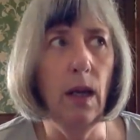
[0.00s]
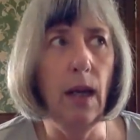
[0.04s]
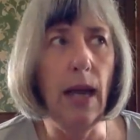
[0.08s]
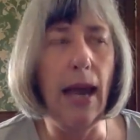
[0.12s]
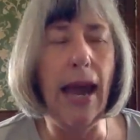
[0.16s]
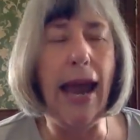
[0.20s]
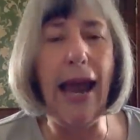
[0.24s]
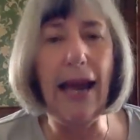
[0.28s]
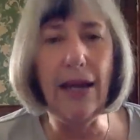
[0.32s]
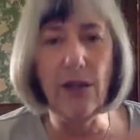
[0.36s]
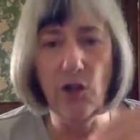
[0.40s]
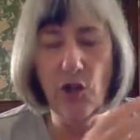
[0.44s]

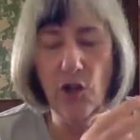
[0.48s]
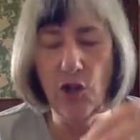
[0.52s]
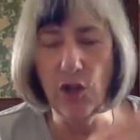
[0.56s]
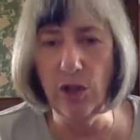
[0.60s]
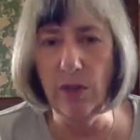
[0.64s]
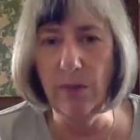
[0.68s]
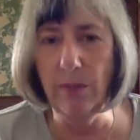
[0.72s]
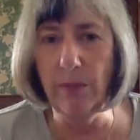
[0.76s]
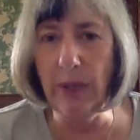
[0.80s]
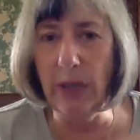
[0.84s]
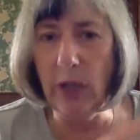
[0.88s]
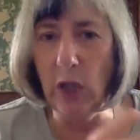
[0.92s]

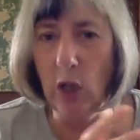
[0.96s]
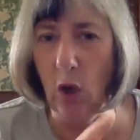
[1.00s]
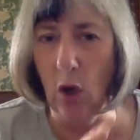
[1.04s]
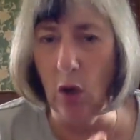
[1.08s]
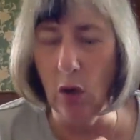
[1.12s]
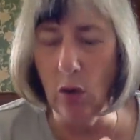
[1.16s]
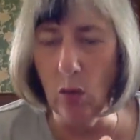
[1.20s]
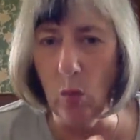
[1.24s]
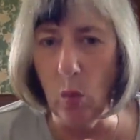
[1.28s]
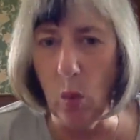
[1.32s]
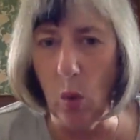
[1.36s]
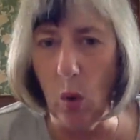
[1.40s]
action
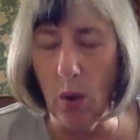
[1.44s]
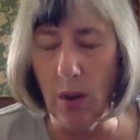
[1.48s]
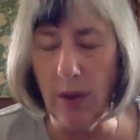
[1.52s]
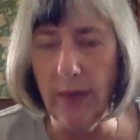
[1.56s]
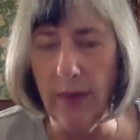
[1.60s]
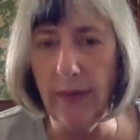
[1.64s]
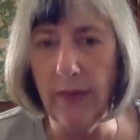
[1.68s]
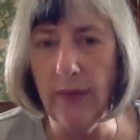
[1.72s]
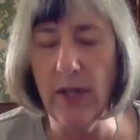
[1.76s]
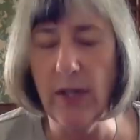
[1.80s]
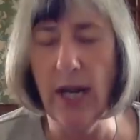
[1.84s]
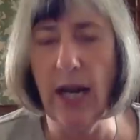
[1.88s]
beyond what
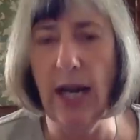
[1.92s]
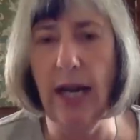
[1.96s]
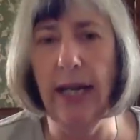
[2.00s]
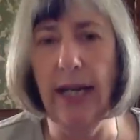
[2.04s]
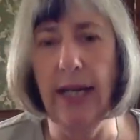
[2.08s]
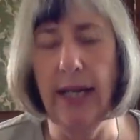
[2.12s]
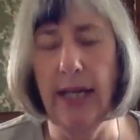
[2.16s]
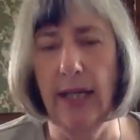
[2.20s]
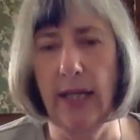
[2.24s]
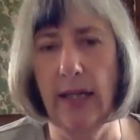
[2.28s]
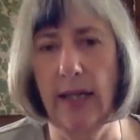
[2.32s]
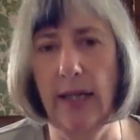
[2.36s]
is
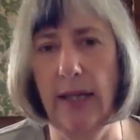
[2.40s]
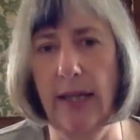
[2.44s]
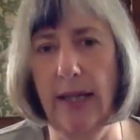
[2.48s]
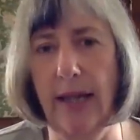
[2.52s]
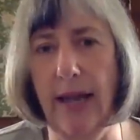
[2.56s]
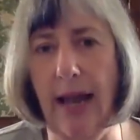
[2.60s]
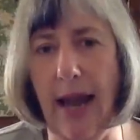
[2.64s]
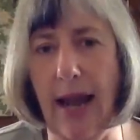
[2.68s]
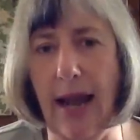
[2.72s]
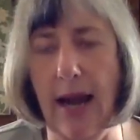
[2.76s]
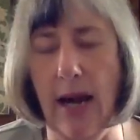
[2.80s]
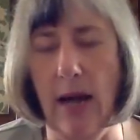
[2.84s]
taken
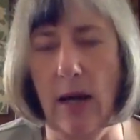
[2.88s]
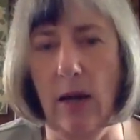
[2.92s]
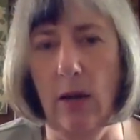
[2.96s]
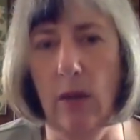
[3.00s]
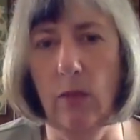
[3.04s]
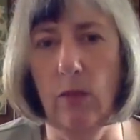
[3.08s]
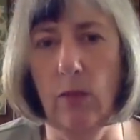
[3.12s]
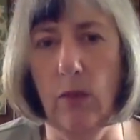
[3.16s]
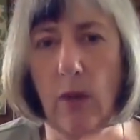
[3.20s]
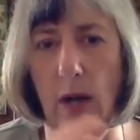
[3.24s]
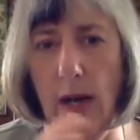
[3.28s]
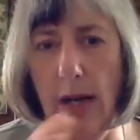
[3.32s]
now,
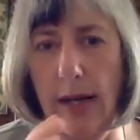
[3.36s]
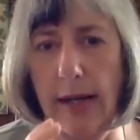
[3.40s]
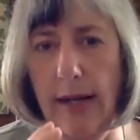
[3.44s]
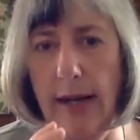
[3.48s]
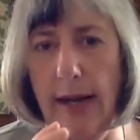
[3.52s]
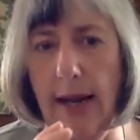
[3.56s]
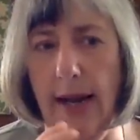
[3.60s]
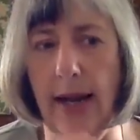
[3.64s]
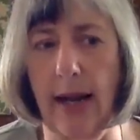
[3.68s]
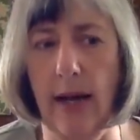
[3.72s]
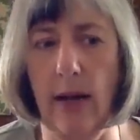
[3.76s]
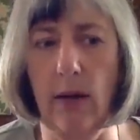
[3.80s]
right
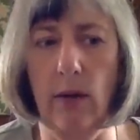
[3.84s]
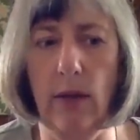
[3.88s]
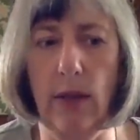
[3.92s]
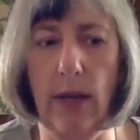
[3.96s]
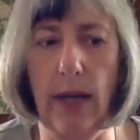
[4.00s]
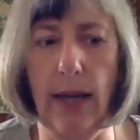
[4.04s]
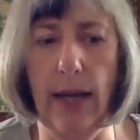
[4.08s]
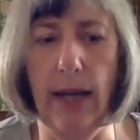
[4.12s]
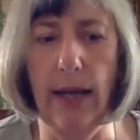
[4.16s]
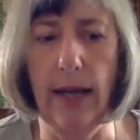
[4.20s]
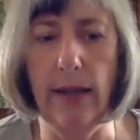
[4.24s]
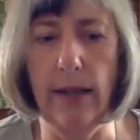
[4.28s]
now,
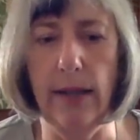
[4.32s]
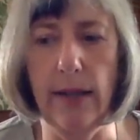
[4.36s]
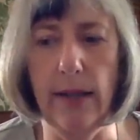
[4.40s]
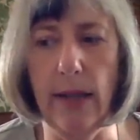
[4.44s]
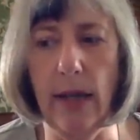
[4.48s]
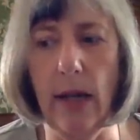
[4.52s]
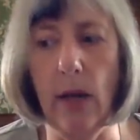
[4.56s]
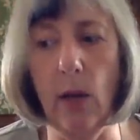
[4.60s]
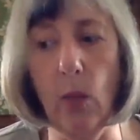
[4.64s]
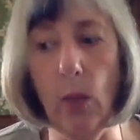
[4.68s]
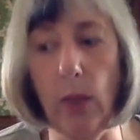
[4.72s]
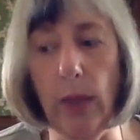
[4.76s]
and
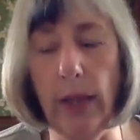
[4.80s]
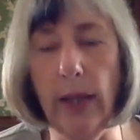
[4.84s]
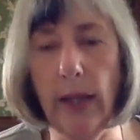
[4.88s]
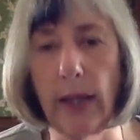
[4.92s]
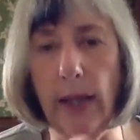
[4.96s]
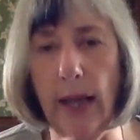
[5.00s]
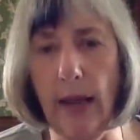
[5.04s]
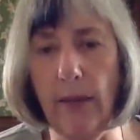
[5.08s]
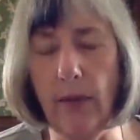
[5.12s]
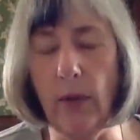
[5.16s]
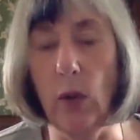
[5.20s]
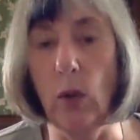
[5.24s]
uh, we can
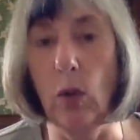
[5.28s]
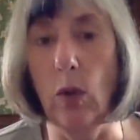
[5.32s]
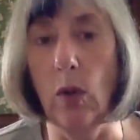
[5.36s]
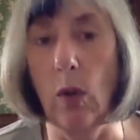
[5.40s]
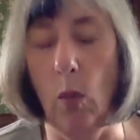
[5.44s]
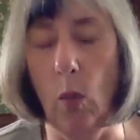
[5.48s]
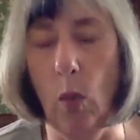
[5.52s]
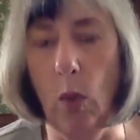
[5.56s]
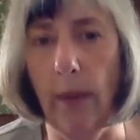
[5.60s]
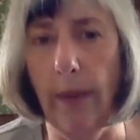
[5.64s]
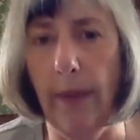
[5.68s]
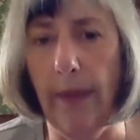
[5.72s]
have a look
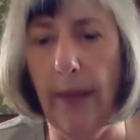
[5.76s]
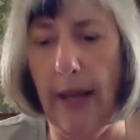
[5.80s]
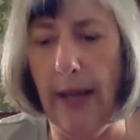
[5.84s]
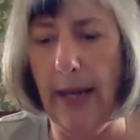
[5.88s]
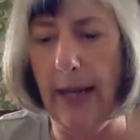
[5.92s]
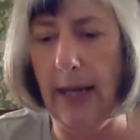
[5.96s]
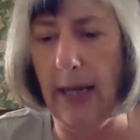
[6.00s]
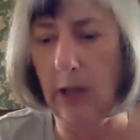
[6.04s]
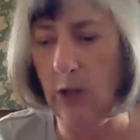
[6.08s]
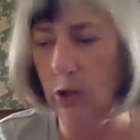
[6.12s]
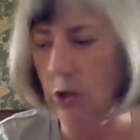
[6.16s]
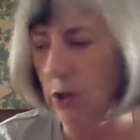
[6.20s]
at what that
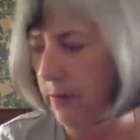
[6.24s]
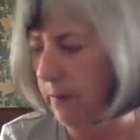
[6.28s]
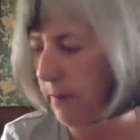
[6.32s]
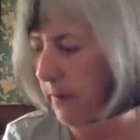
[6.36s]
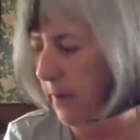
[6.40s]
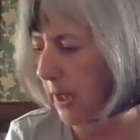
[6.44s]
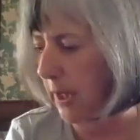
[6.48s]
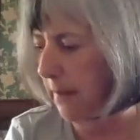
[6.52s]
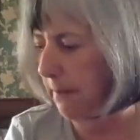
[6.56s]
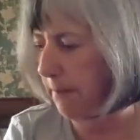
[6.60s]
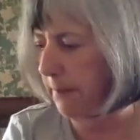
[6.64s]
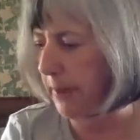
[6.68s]
action
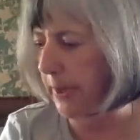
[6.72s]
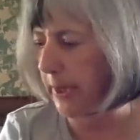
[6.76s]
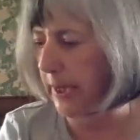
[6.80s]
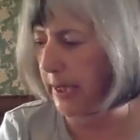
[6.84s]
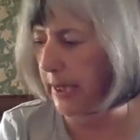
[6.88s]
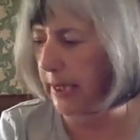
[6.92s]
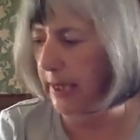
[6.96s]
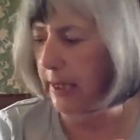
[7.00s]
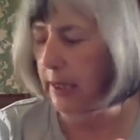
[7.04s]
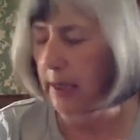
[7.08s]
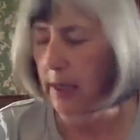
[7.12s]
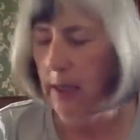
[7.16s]
might
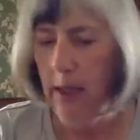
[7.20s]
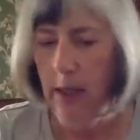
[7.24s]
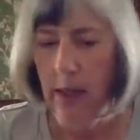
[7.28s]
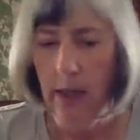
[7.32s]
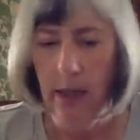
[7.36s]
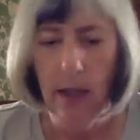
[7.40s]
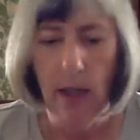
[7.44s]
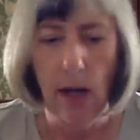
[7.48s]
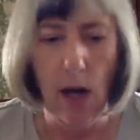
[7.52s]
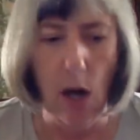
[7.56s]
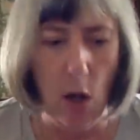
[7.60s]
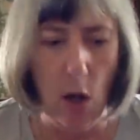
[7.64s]
be.
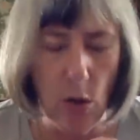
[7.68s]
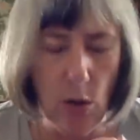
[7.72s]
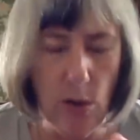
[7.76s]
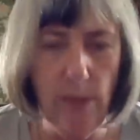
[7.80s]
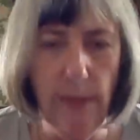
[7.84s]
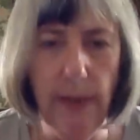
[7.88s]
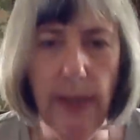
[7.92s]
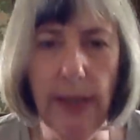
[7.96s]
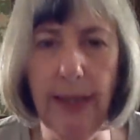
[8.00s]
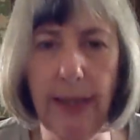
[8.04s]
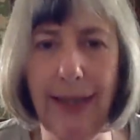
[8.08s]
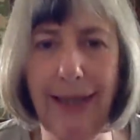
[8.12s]

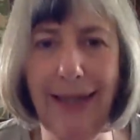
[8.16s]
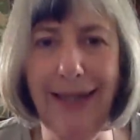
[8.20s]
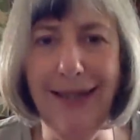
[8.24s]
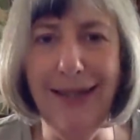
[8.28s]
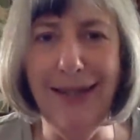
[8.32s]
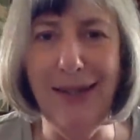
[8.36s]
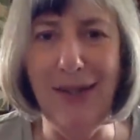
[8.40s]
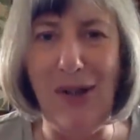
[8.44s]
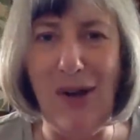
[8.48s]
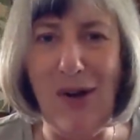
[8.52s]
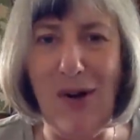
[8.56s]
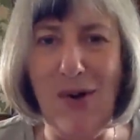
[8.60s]
Ultimately, in
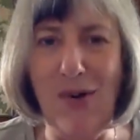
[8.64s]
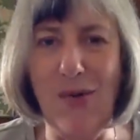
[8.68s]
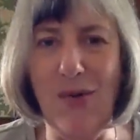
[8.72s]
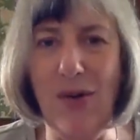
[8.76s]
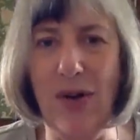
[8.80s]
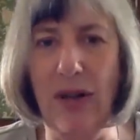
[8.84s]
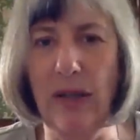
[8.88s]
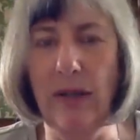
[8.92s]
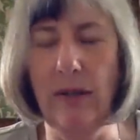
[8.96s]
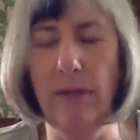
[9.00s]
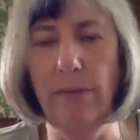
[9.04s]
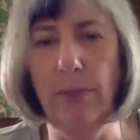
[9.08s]
the long
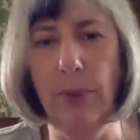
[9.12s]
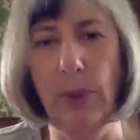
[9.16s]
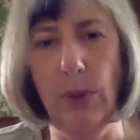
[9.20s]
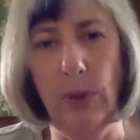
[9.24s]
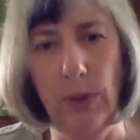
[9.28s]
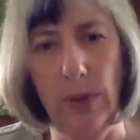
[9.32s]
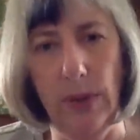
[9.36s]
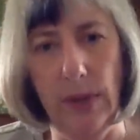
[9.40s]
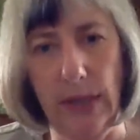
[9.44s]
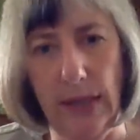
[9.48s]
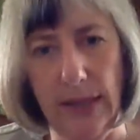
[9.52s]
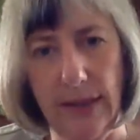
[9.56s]
run,
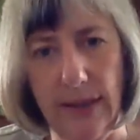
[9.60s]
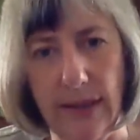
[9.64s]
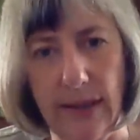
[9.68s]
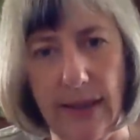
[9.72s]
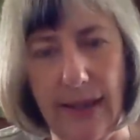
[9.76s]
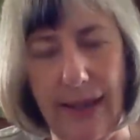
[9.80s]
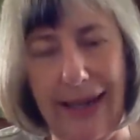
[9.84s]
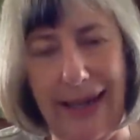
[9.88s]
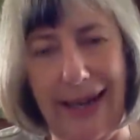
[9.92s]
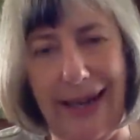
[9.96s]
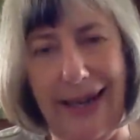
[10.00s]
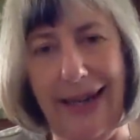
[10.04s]
Putin
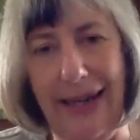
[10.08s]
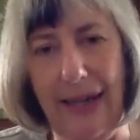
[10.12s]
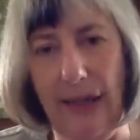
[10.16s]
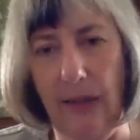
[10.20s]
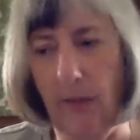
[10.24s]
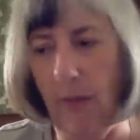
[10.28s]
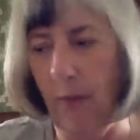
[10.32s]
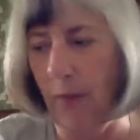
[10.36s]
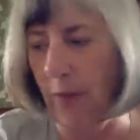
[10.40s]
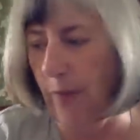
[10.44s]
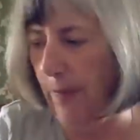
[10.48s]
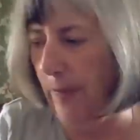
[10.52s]
doesn't gain
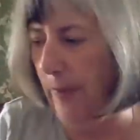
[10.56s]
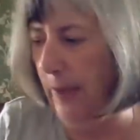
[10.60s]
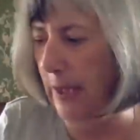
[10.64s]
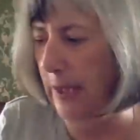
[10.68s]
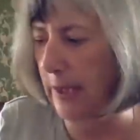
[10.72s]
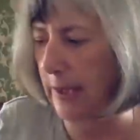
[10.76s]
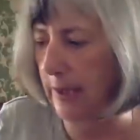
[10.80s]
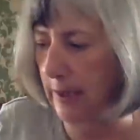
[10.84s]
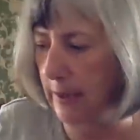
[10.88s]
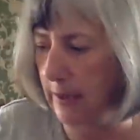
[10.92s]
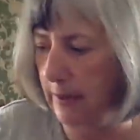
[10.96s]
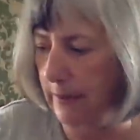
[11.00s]
from
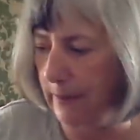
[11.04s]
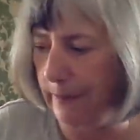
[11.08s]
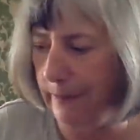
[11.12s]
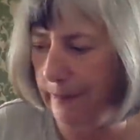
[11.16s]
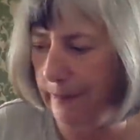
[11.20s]
this.